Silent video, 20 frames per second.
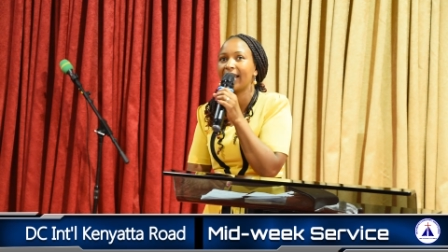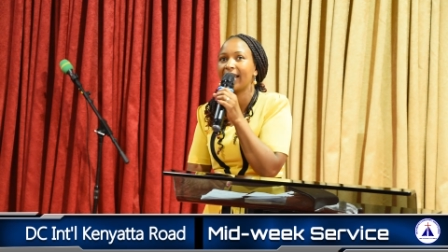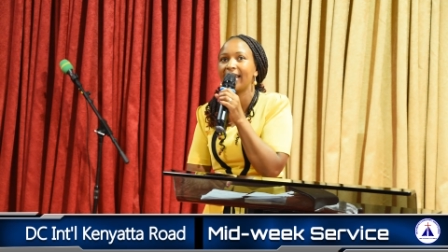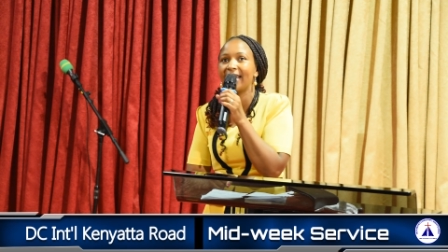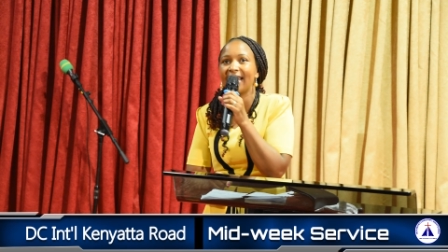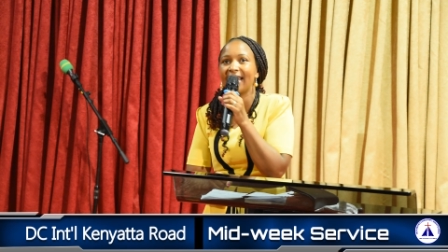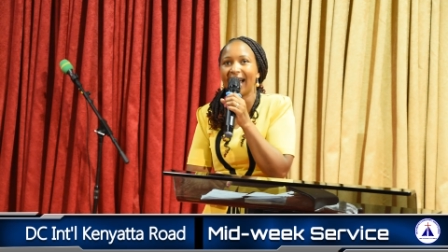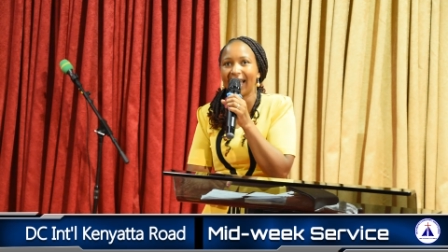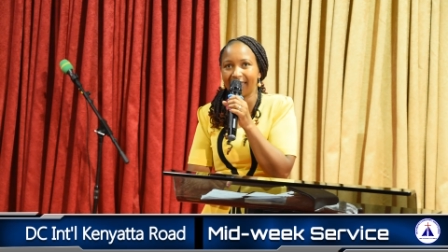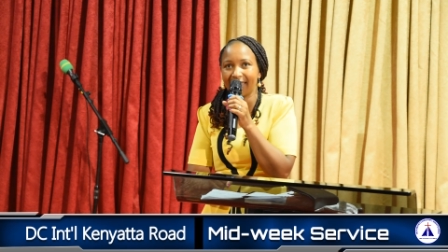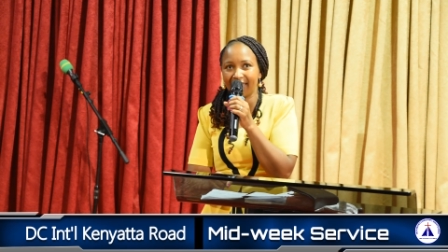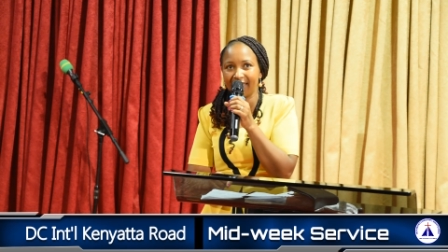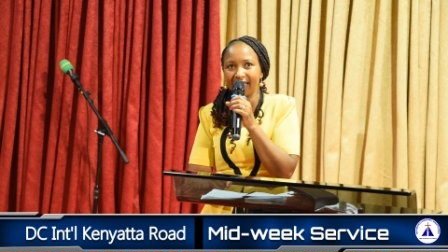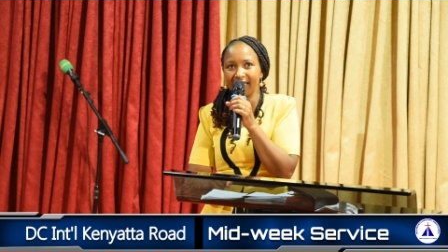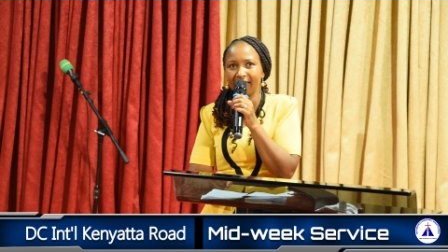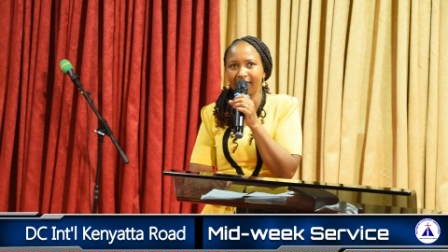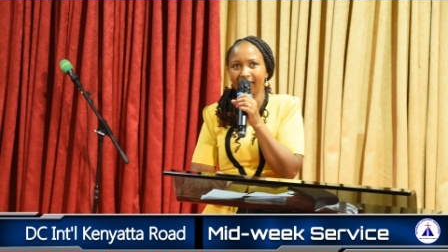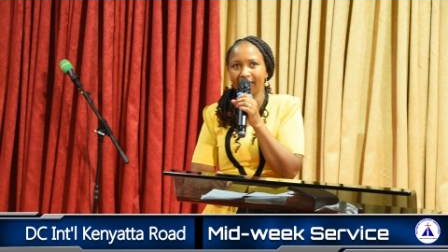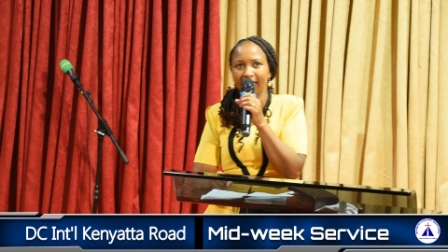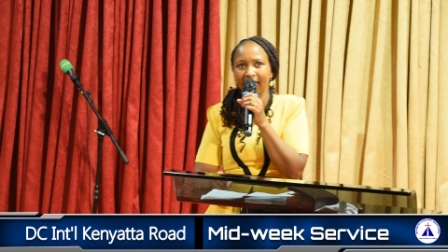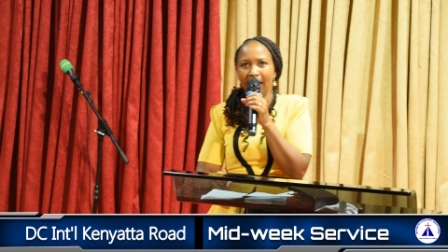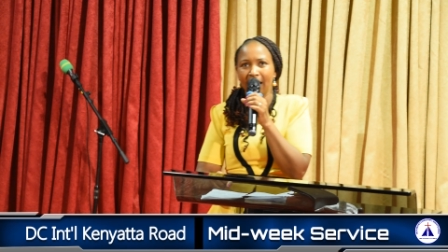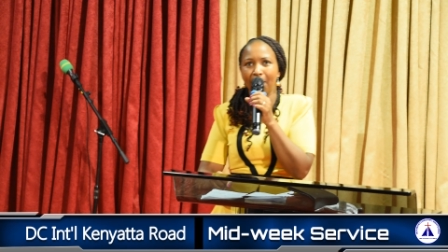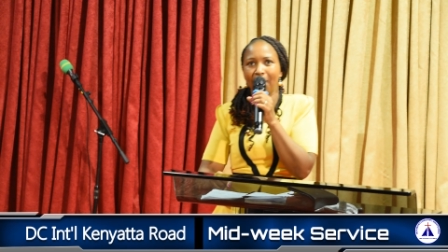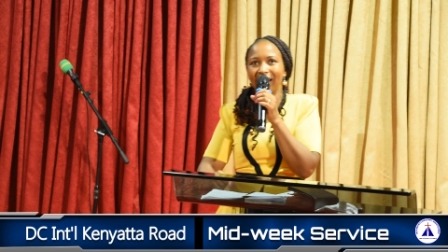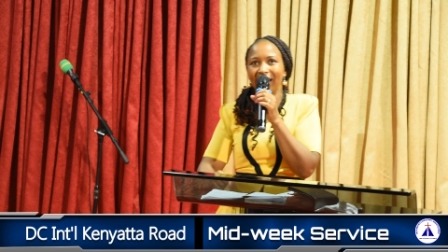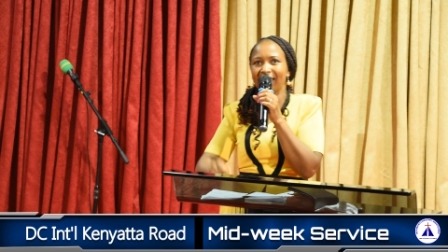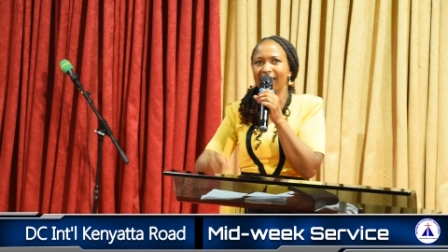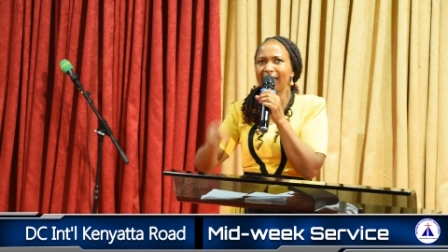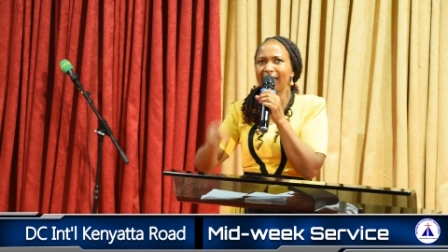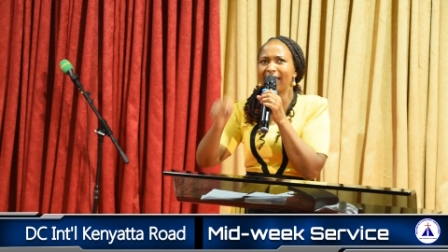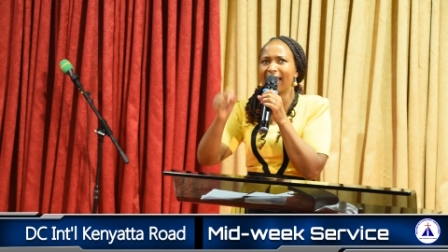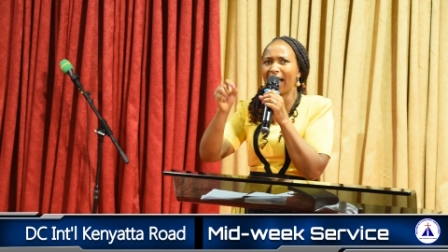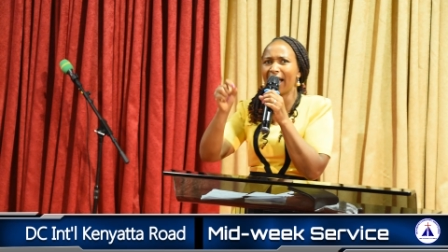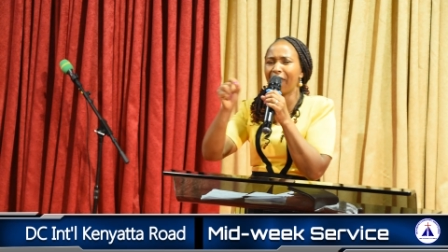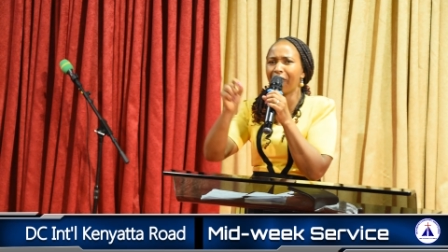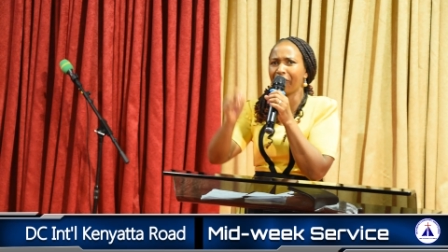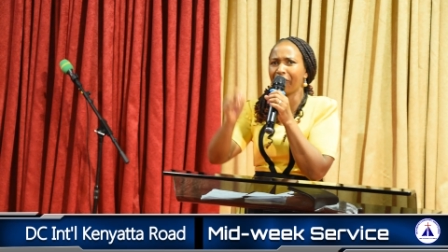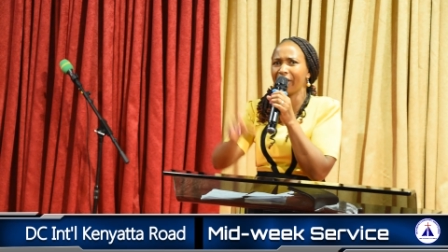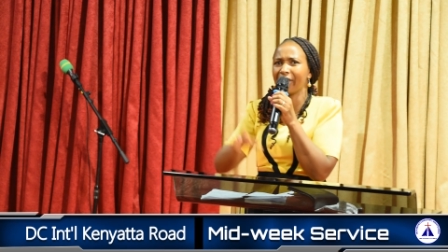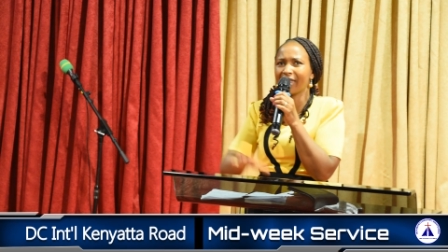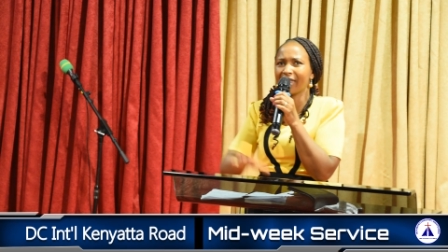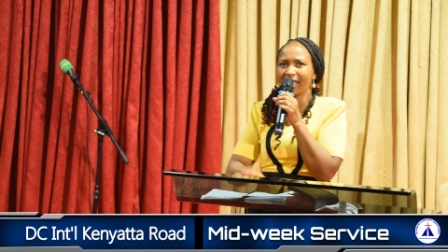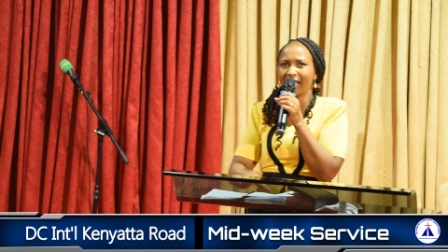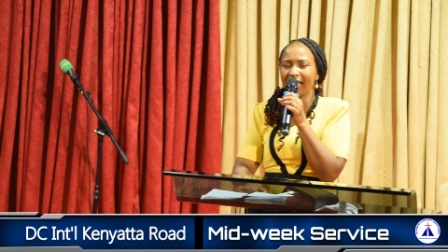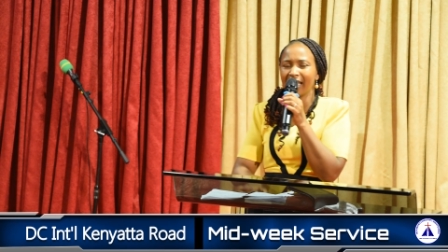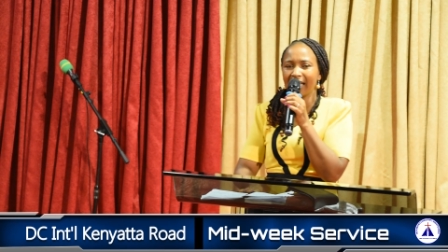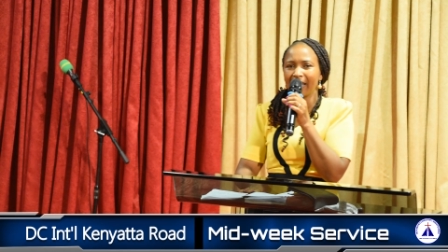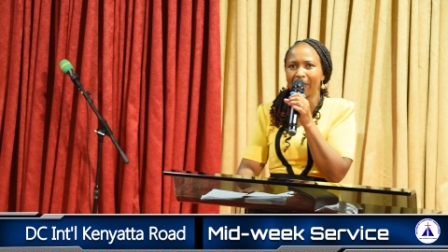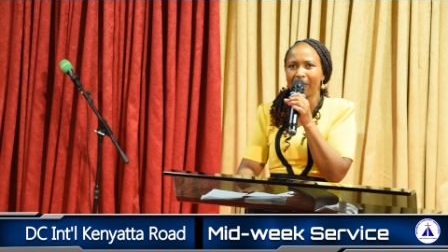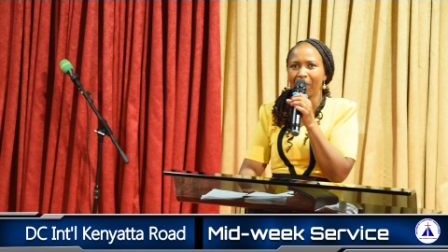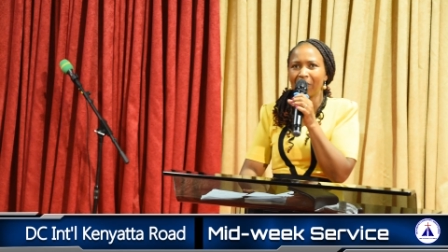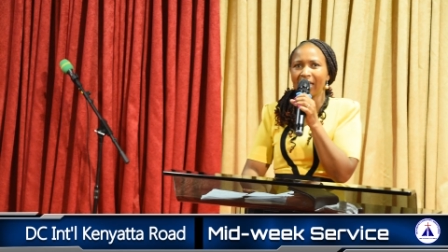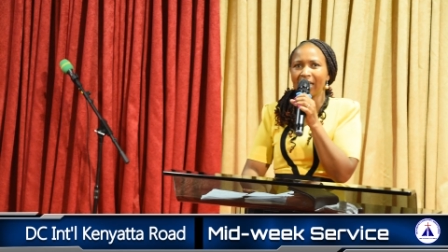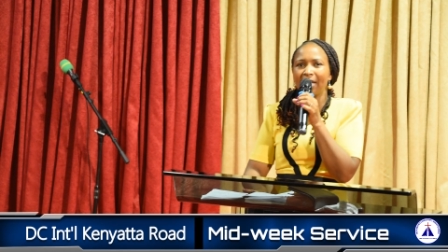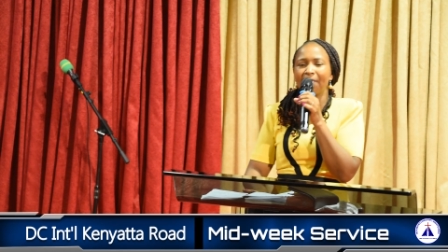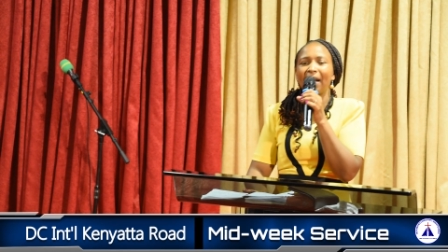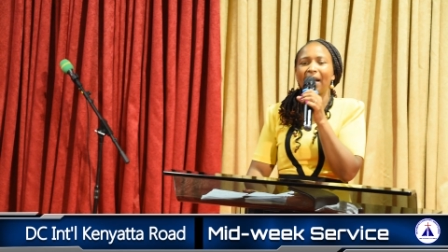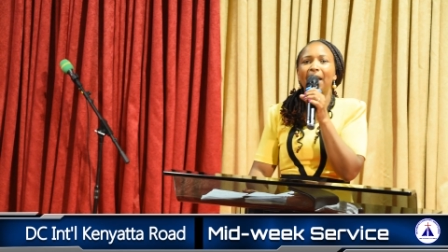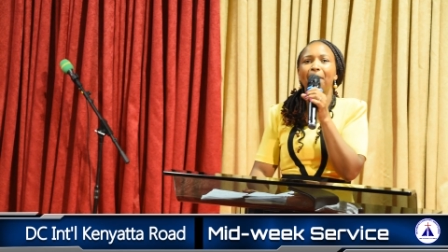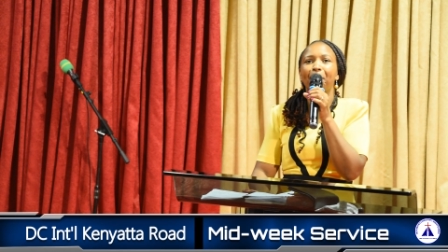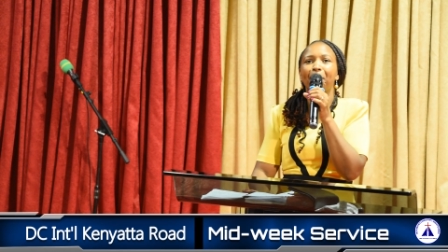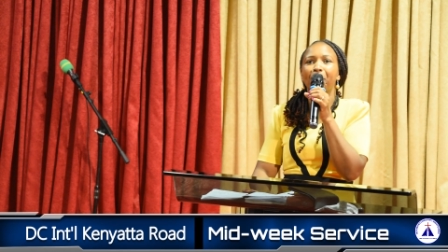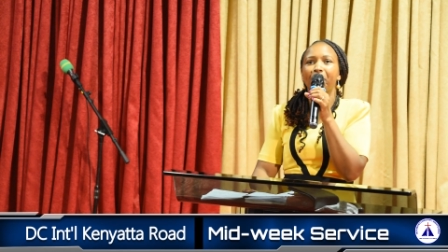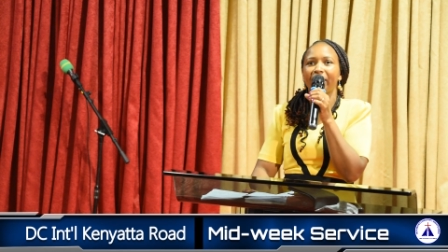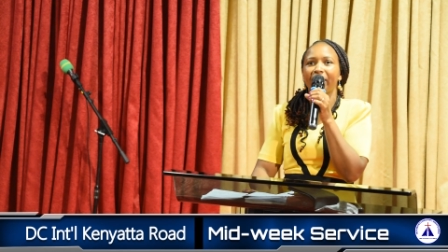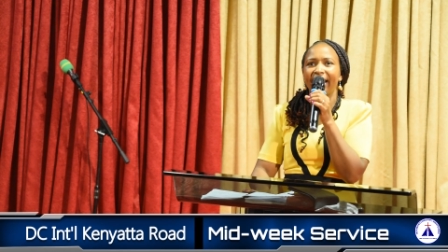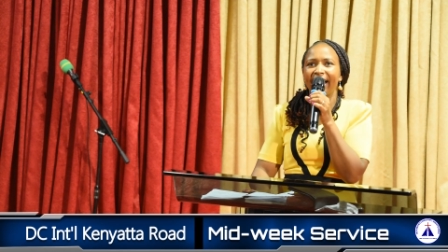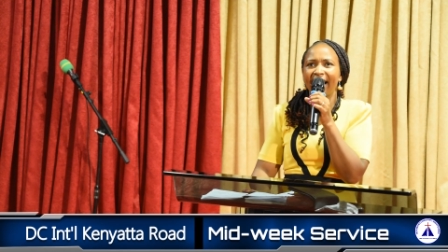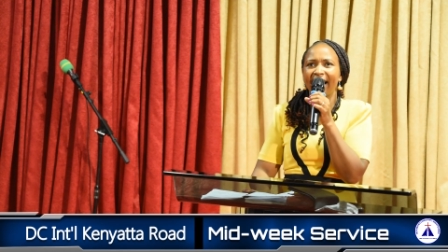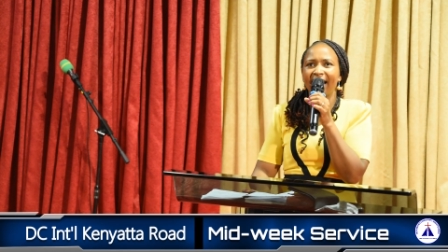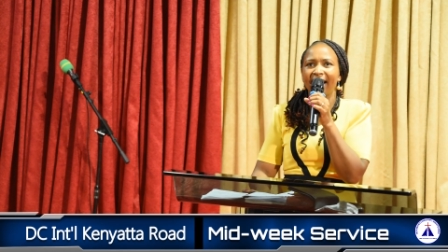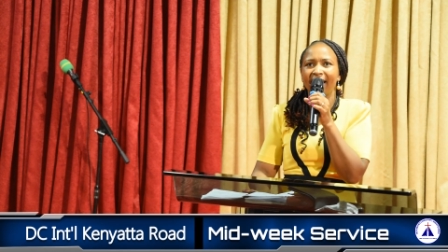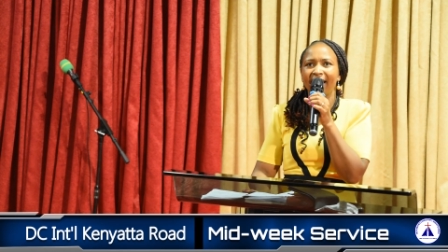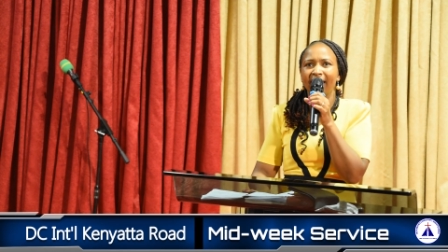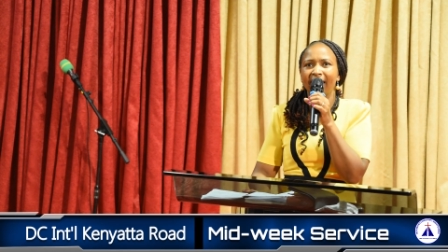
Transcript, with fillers: nothing, but in everything by prayer,